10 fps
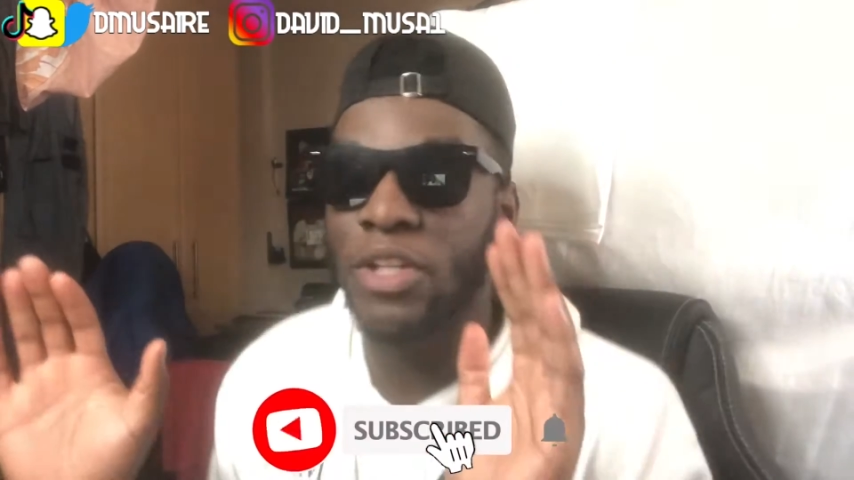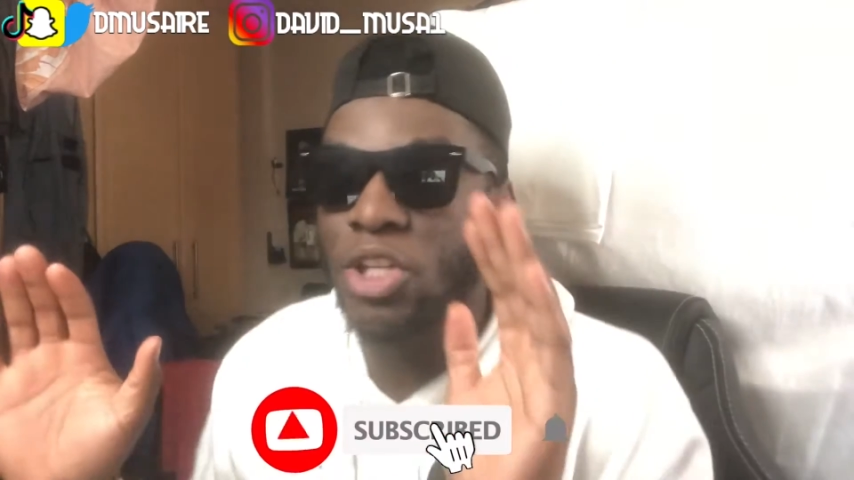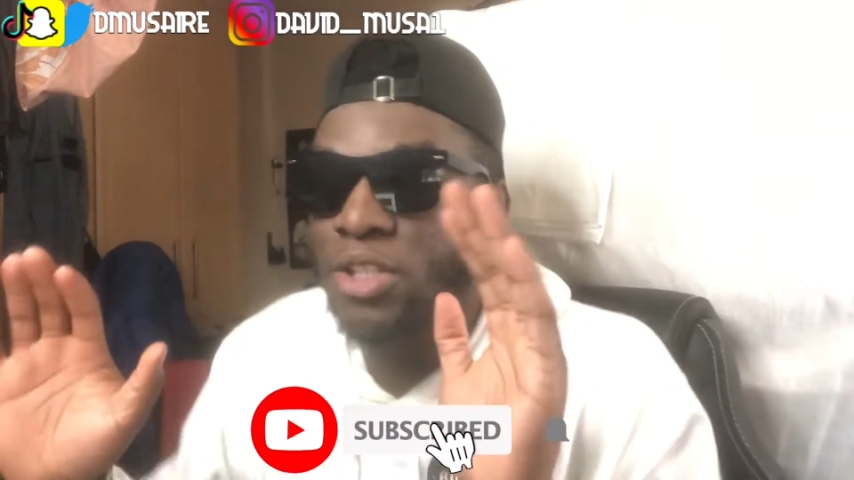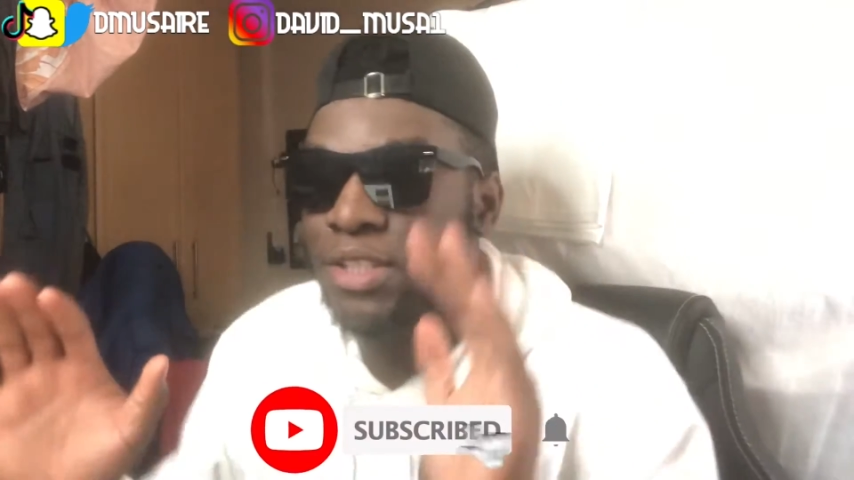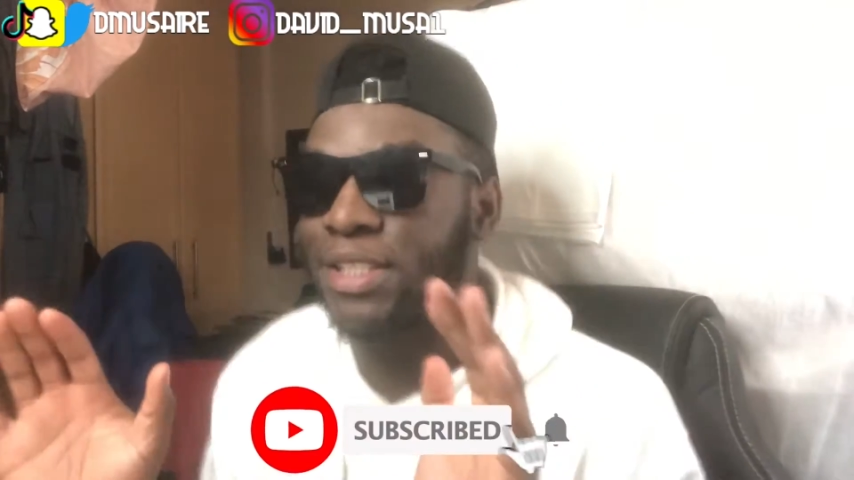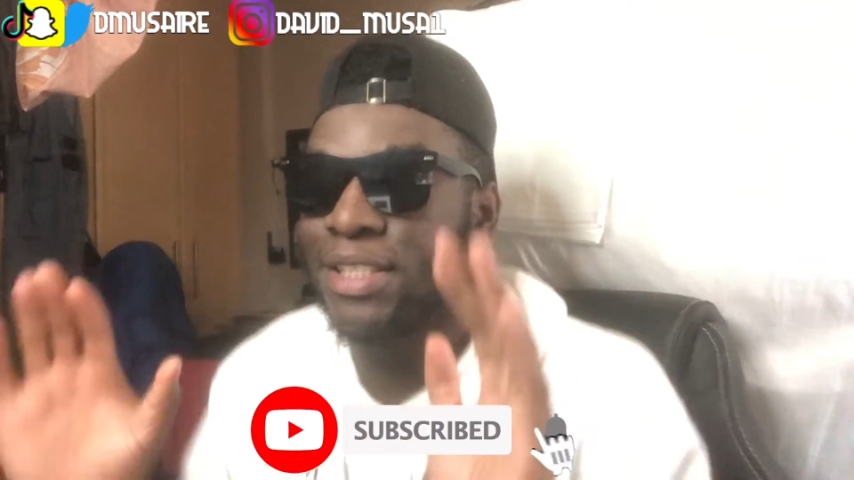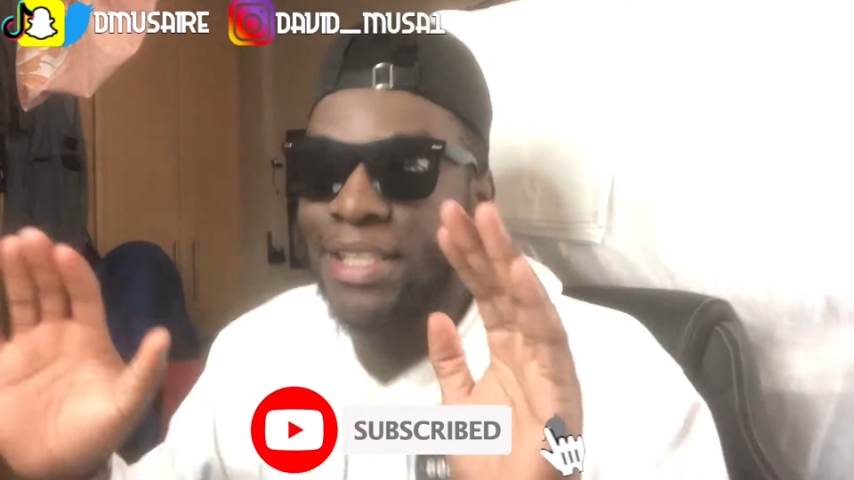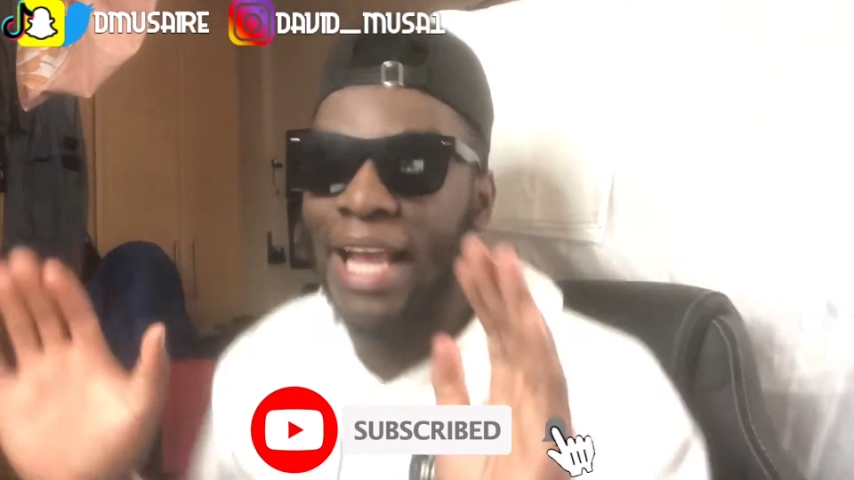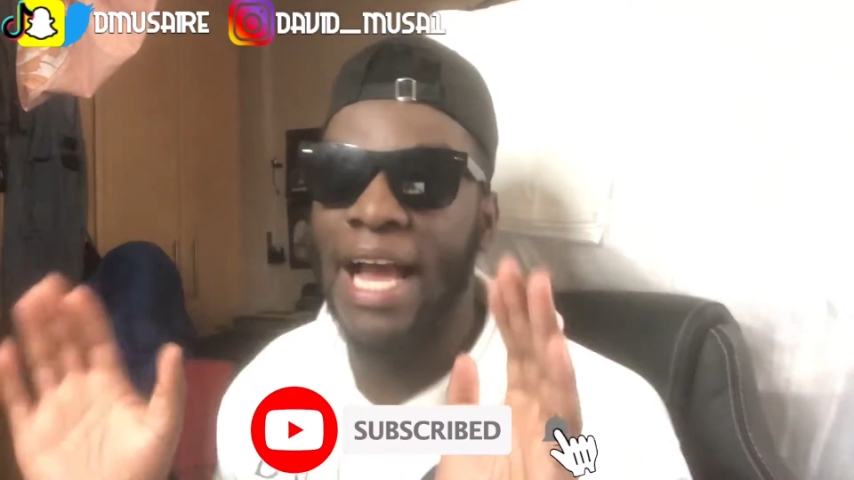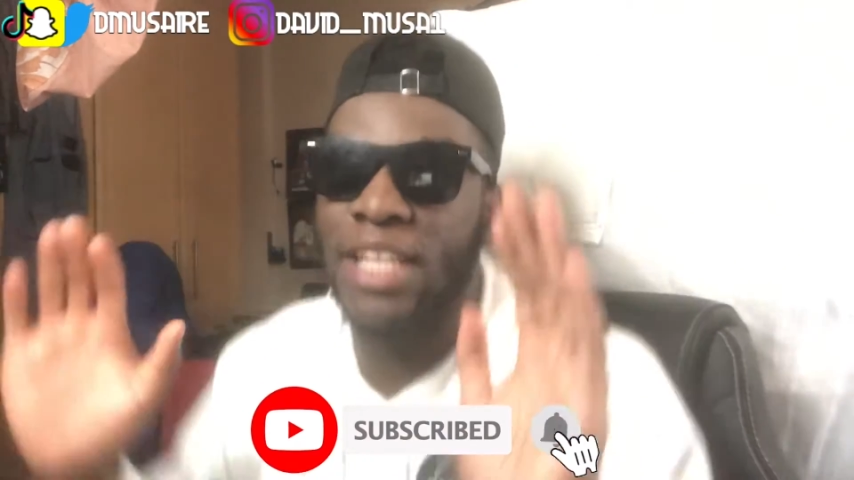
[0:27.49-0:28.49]
video since
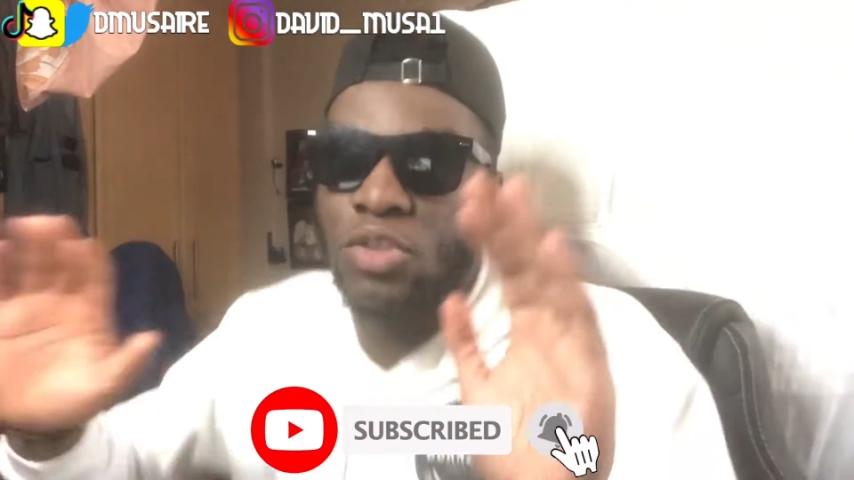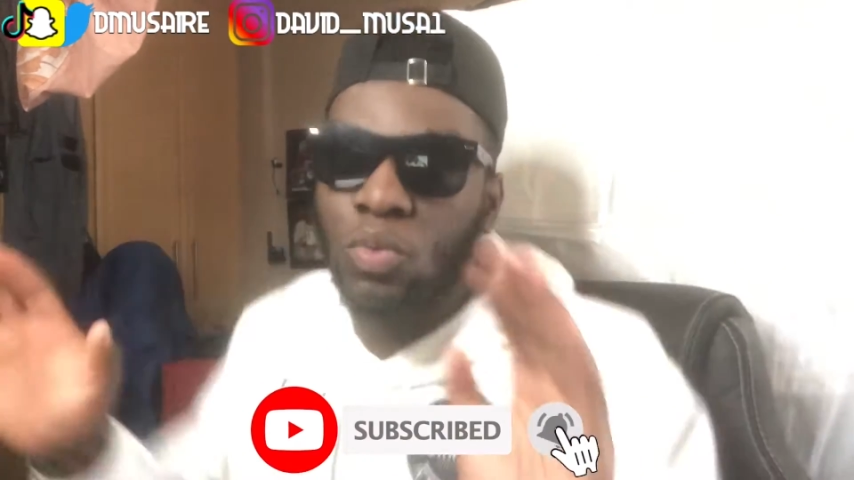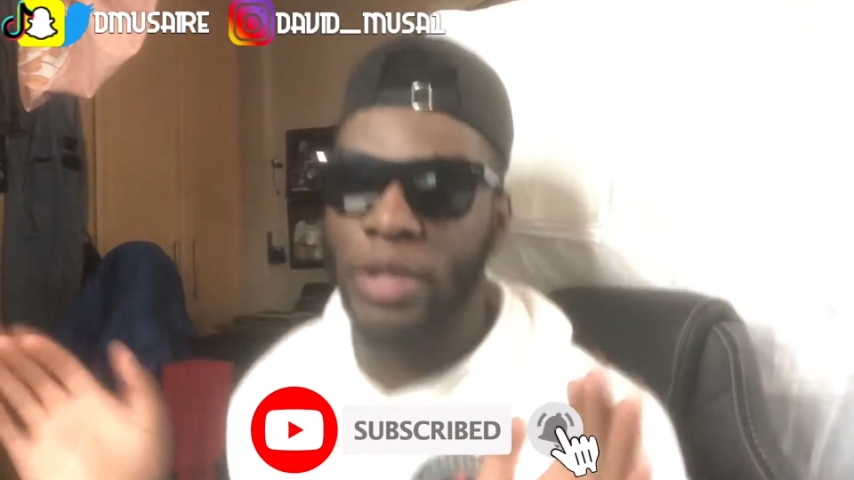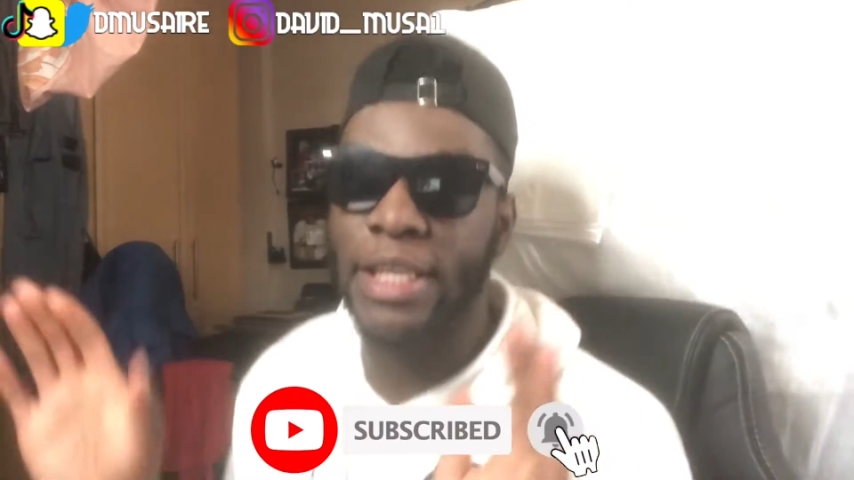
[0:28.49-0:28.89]
last week.